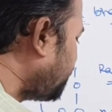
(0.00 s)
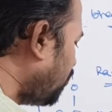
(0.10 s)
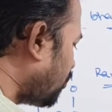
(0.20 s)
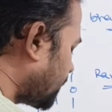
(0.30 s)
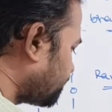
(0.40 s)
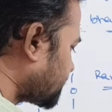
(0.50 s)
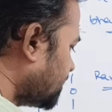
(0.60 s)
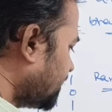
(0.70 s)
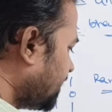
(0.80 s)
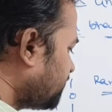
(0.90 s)
4,
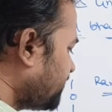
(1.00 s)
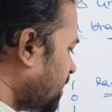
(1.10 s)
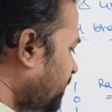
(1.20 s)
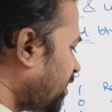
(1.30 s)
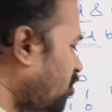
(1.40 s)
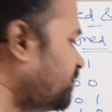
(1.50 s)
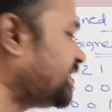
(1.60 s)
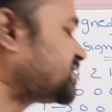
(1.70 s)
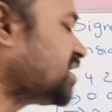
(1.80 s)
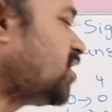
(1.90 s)
if number of
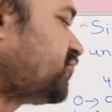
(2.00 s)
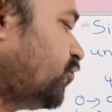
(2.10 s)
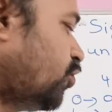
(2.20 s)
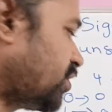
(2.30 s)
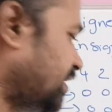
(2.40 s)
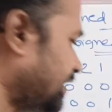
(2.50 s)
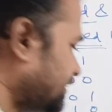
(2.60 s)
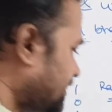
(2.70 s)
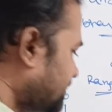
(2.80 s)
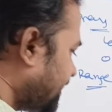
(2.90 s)
bits are 4,
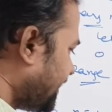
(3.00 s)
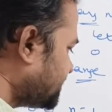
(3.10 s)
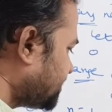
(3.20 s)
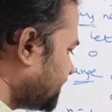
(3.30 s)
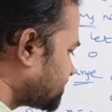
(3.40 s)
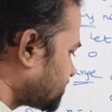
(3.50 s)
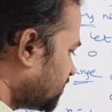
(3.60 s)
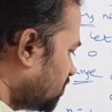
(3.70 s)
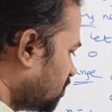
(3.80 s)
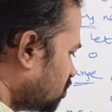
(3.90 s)
then the range
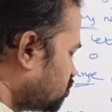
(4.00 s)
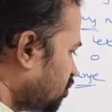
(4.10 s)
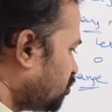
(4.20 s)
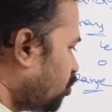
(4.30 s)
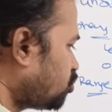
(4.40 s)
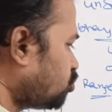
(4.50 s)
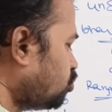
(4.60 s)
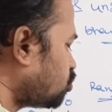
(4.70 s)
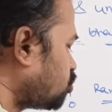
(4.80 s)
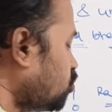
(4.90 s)
is 0
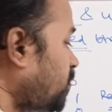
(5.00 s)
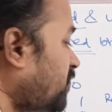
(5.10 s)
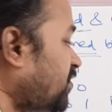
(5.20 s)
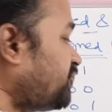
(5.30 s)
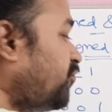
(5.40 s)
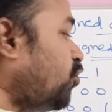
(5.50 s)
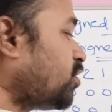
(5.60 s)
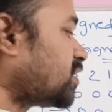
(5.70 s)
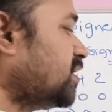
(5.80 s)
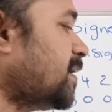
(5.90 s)
to 2 power
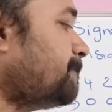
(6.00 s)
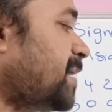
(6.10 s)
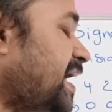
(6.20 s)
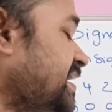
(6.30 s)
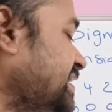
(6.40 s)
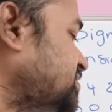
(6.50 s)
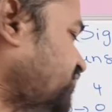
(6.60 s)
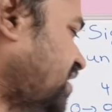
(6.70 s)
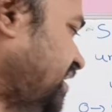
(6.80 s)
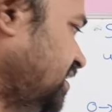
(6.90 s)
4 minus
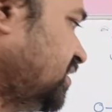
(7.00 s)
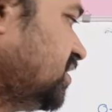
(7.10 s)
1.